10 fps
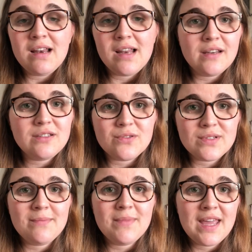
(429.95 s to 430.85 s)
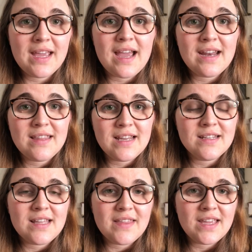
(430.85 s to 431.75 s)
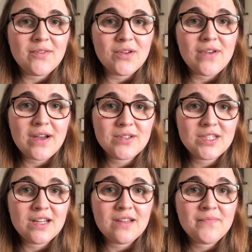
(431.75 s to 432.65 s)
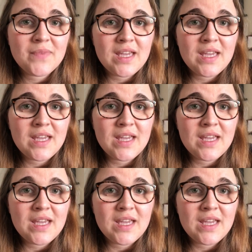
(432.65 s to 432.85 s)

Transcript: lunch or something, and at the end of that they give you a voucher.